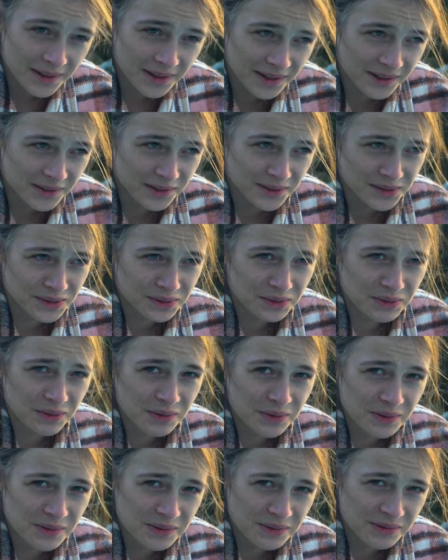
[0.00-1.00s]
I got
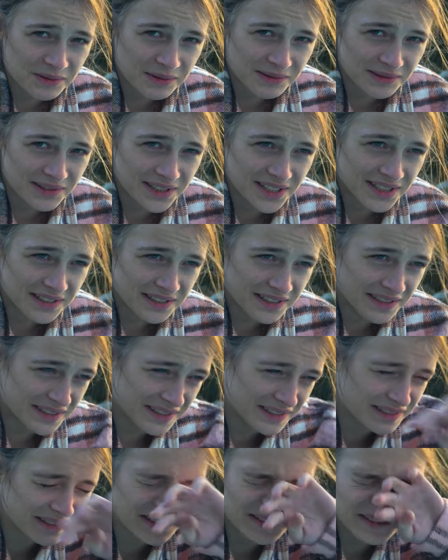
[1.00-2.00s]
cold.
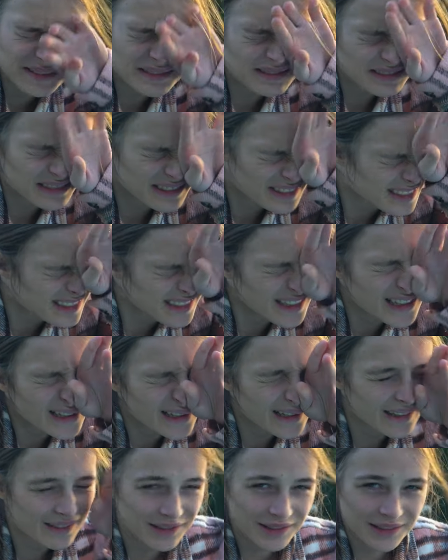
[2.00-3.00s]

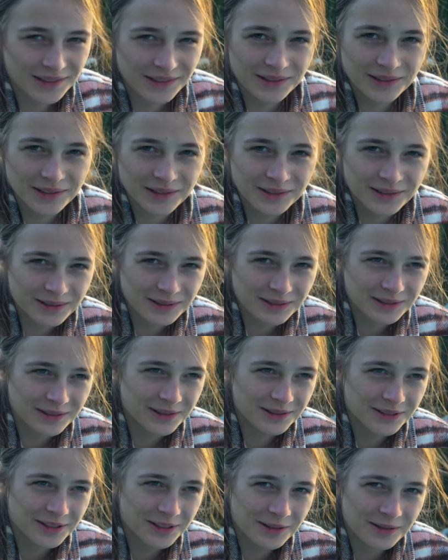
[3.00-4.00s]
I wanna
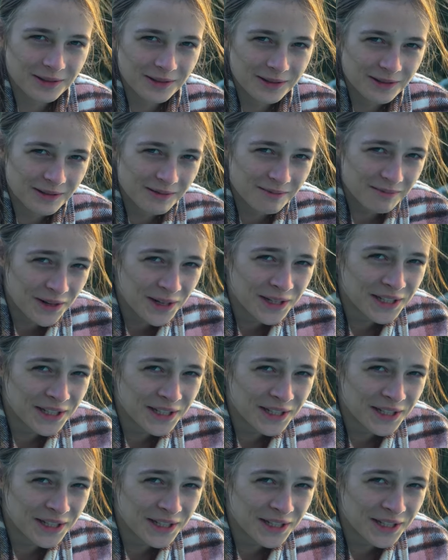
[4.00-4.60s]
go home.